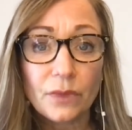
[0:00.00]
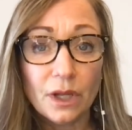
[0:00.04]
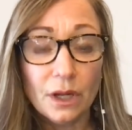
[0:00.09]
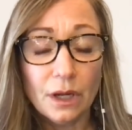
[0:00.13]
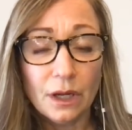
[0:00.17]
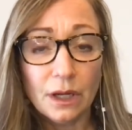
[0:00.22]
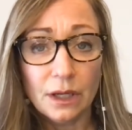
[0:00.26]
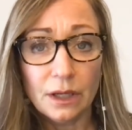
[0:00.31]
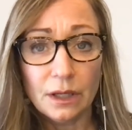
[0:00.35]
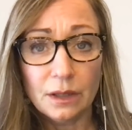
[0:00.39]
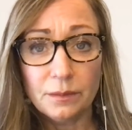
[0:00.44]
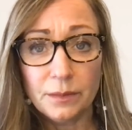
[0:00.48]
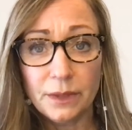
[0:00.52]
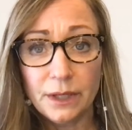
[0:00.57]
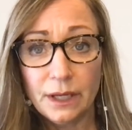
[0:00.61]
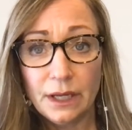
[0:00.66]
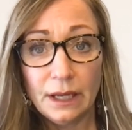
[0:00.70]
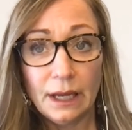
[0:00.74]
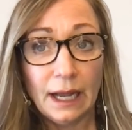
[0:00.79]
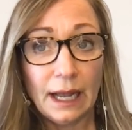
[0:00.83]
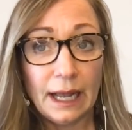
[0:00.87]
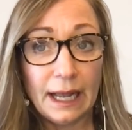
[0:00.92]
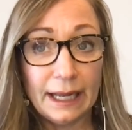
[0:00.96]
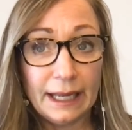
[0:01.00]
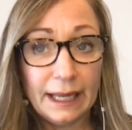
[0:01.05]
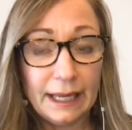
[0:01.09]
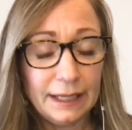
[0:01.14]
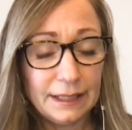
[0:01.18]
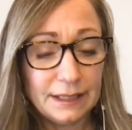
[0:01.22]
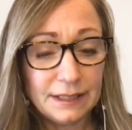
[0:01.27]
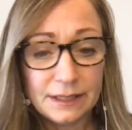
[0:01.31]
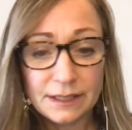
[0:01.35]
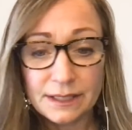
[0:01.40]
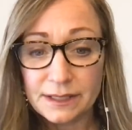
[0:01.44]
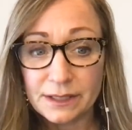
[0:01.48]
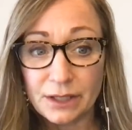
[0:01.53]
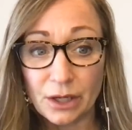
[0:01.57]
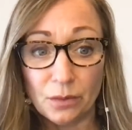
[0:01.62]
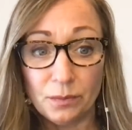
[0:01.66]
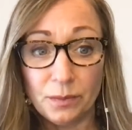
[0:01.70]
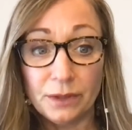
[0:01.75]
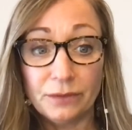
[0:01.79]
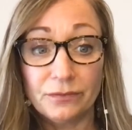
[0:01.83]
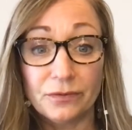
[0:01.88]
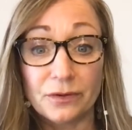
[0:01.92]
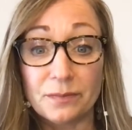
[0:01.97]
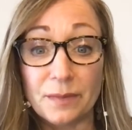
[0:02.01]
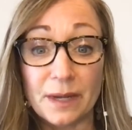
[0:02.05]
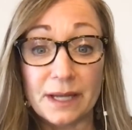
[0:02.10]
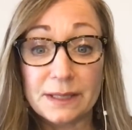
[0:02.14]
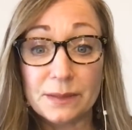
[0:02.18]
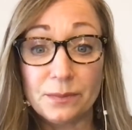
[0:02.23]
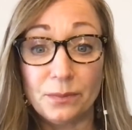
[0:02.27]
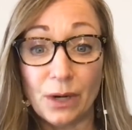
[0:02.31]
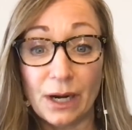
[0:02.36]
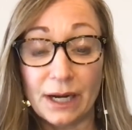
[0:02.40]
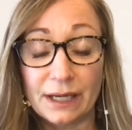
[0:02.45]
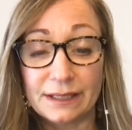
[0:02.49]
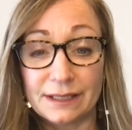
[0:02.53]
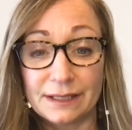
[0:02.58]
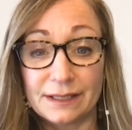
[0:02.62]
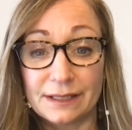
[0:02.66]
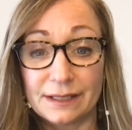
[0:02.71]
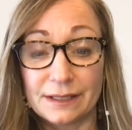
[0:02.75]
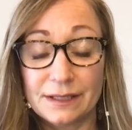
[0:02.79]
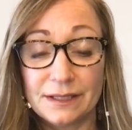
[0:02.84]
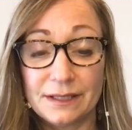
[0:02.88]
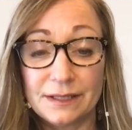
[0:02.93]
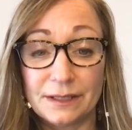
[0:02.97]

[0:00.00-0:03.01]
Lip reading: I got into scoping for best practices.